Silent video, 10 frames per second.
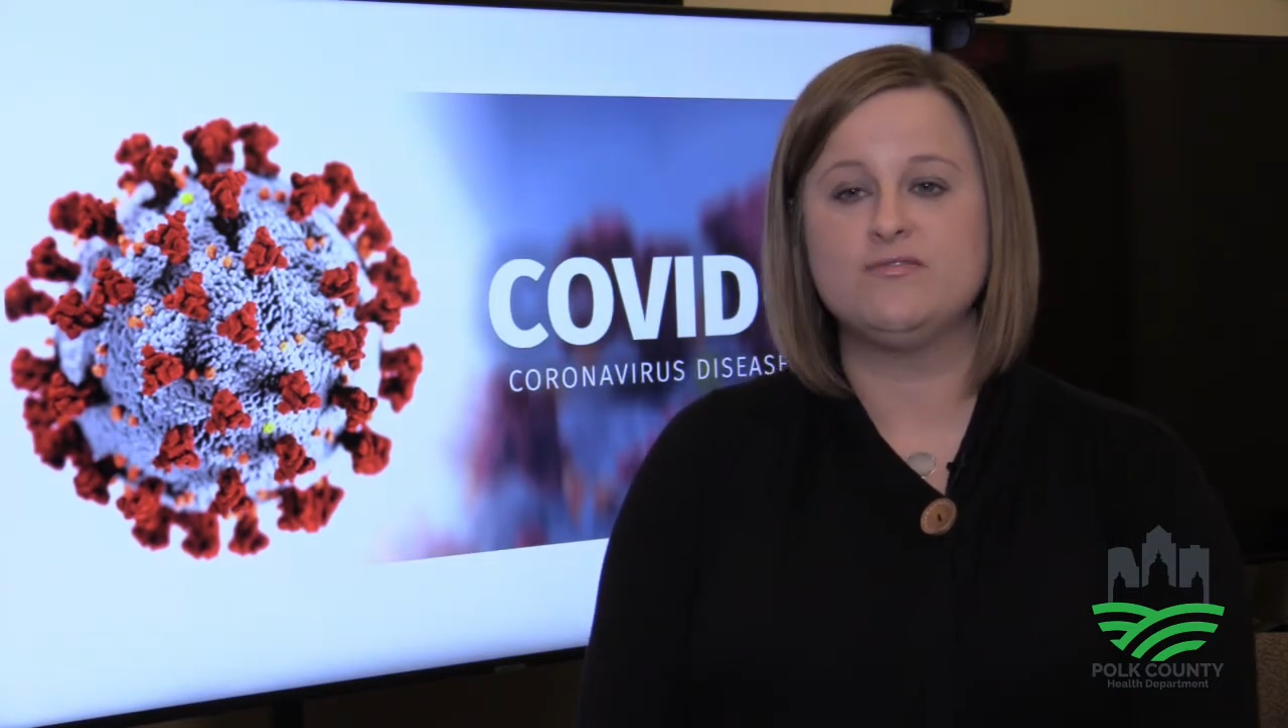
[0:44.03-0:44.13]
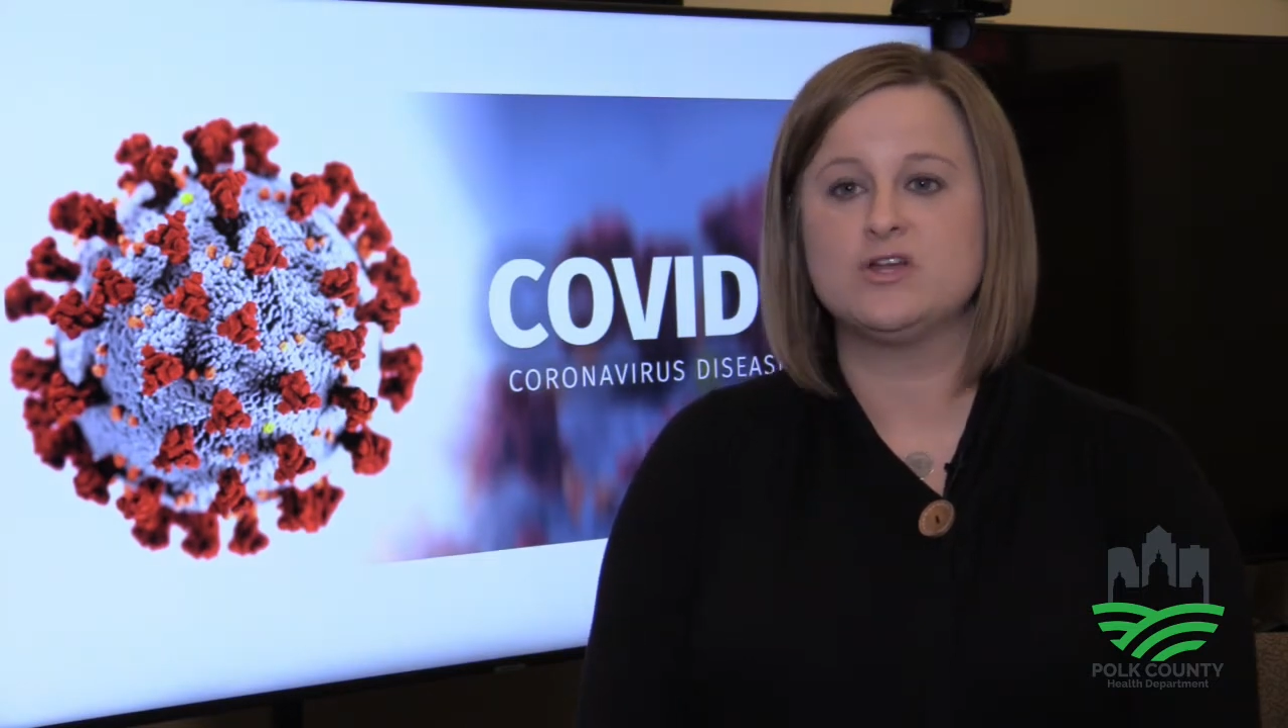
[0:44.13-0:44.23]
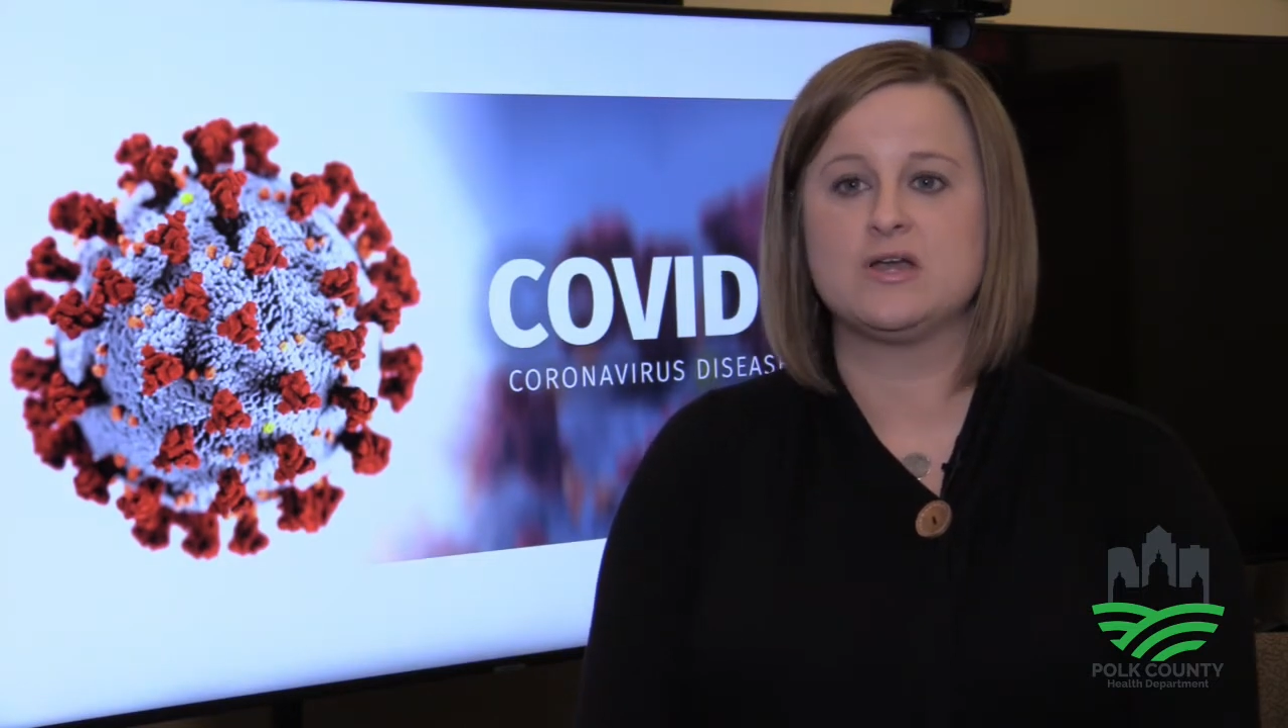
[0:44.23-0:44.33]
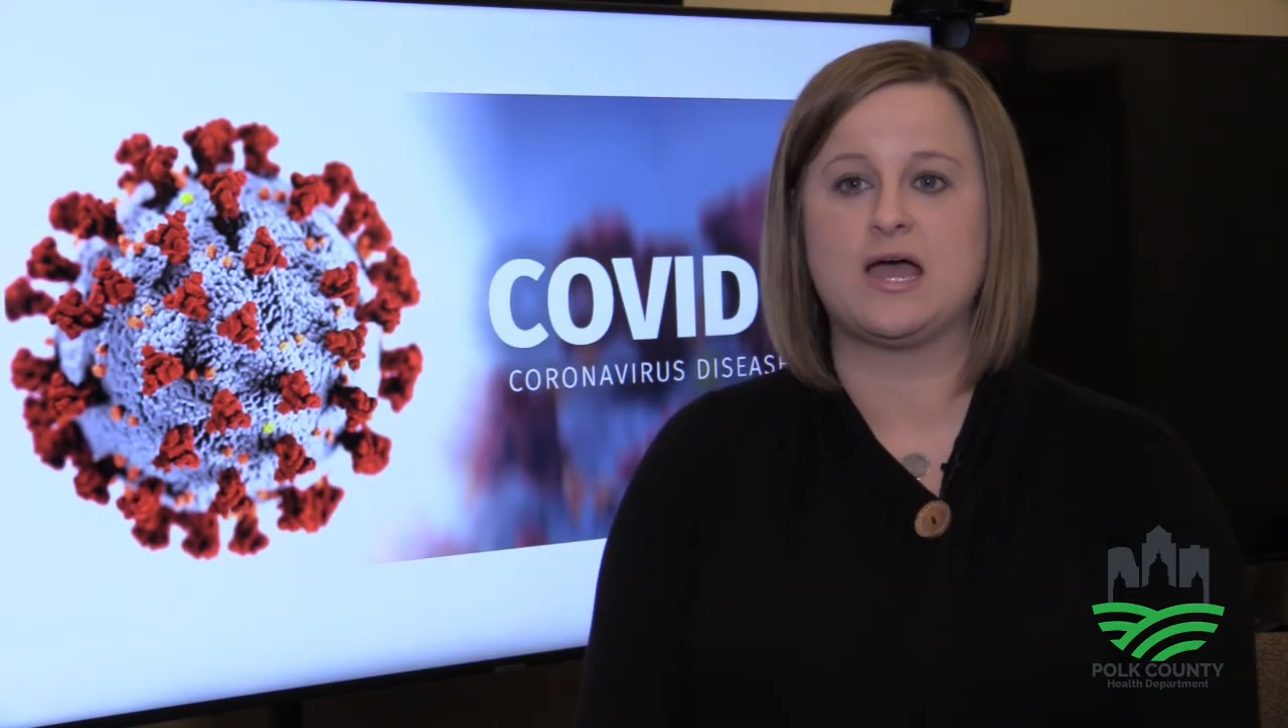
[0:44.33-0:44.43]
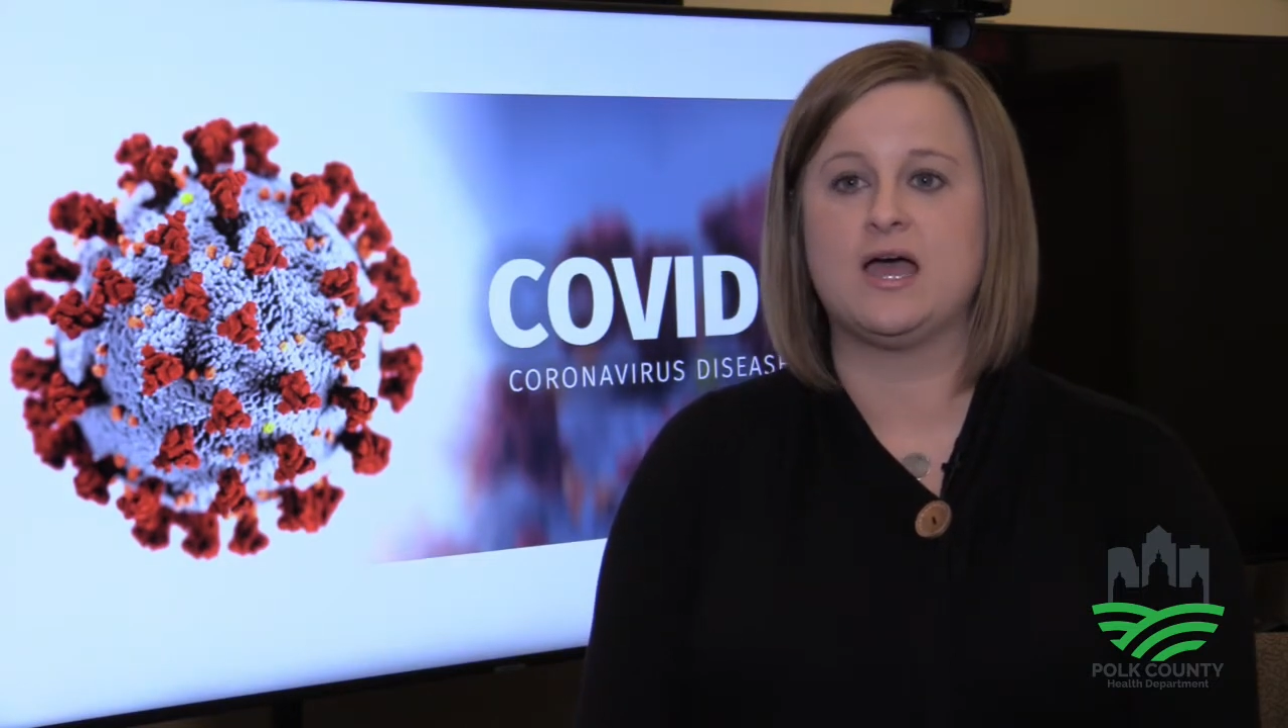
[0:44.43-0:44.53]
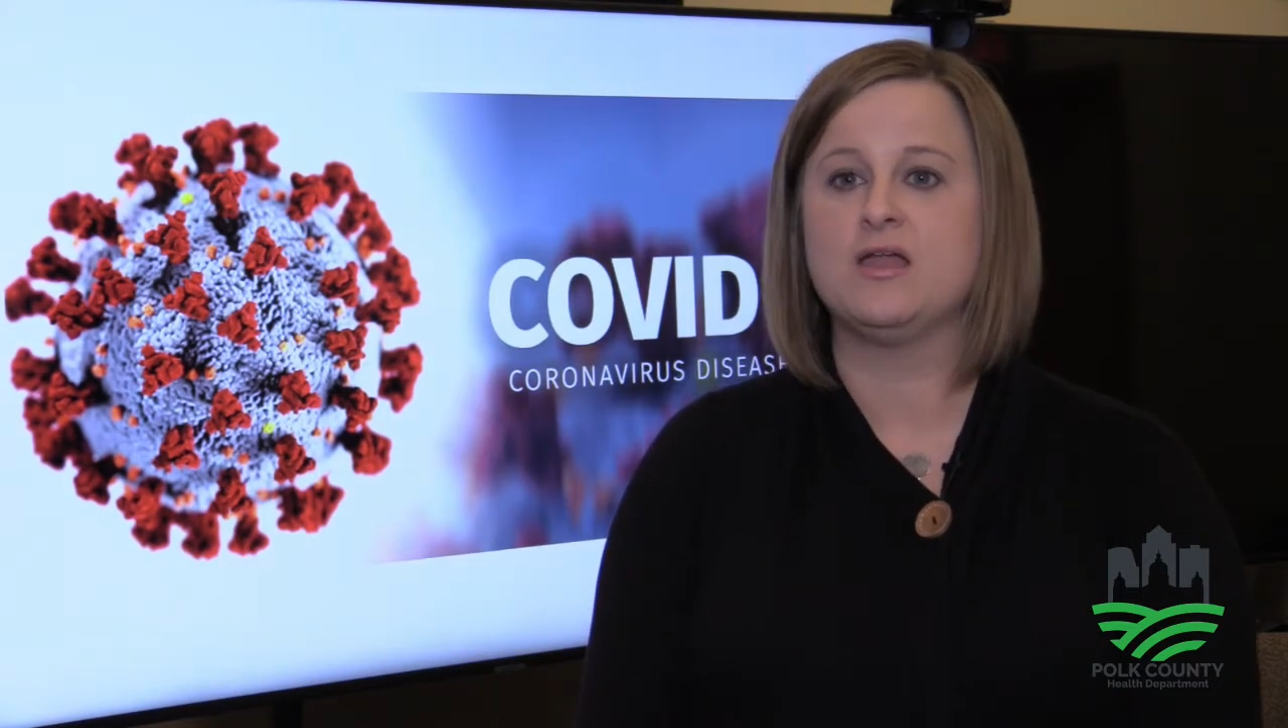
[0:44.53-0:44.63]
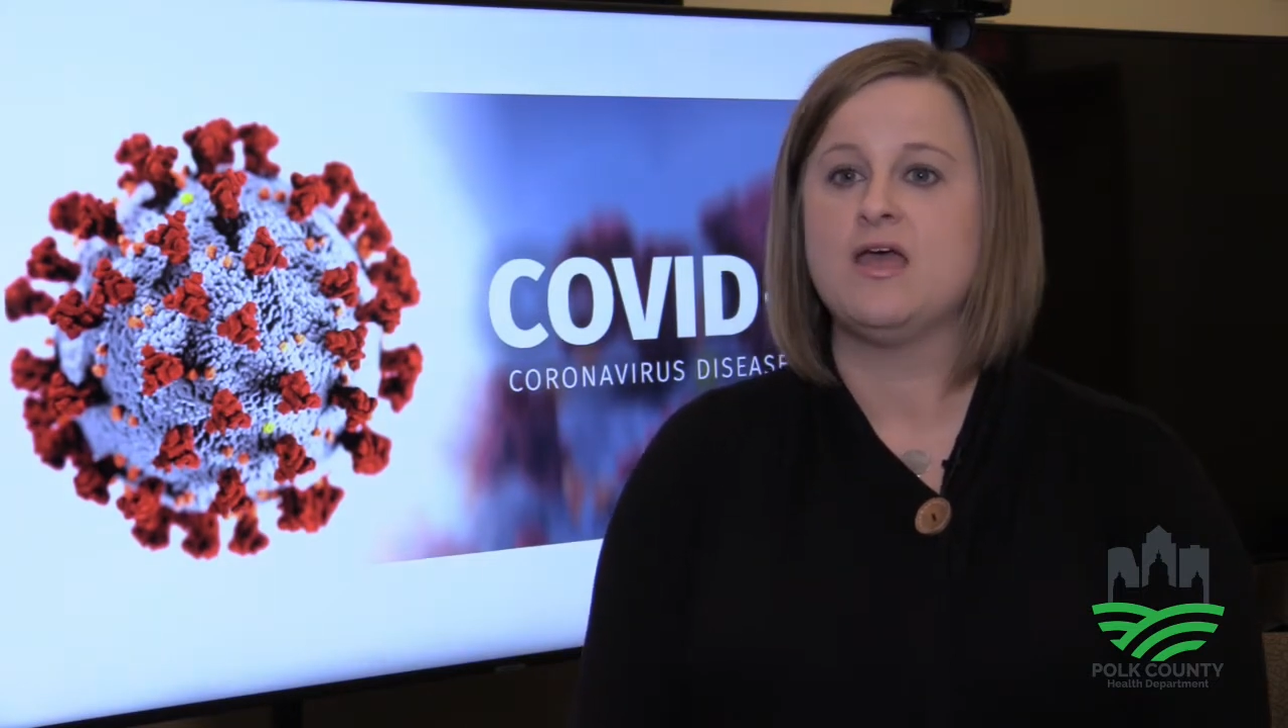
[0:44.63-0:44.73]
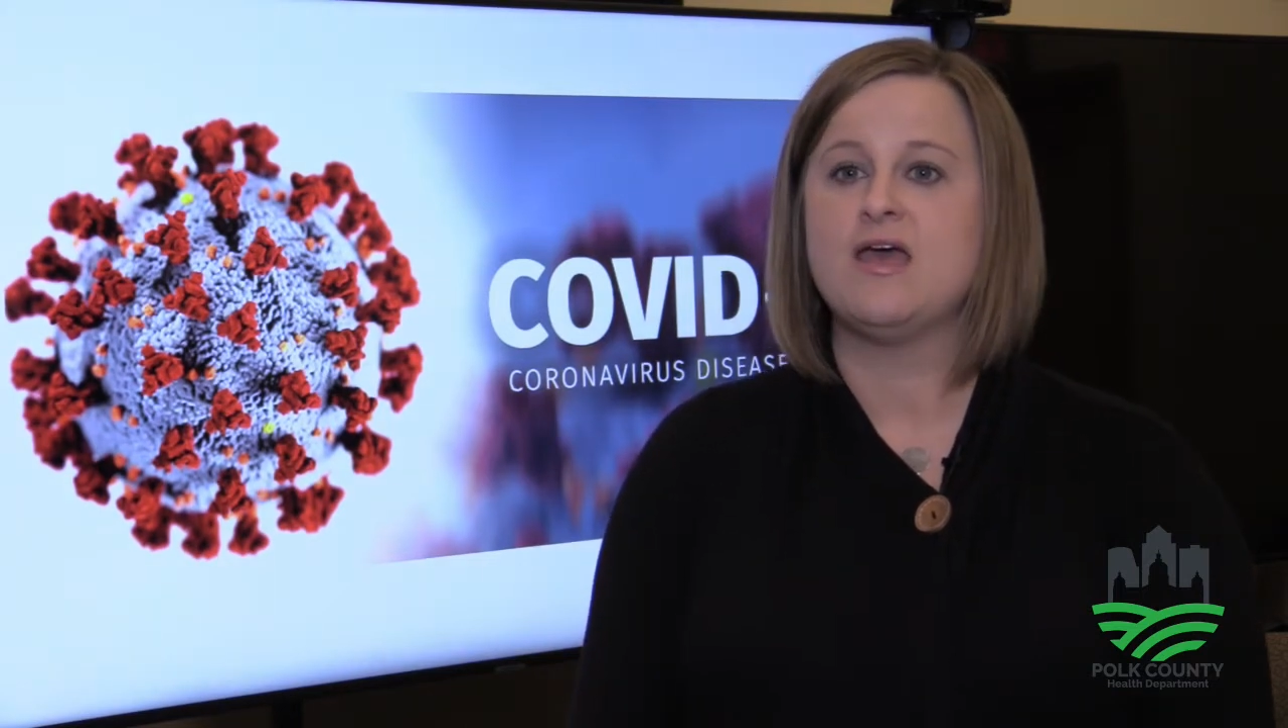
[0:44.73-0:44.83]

it or not,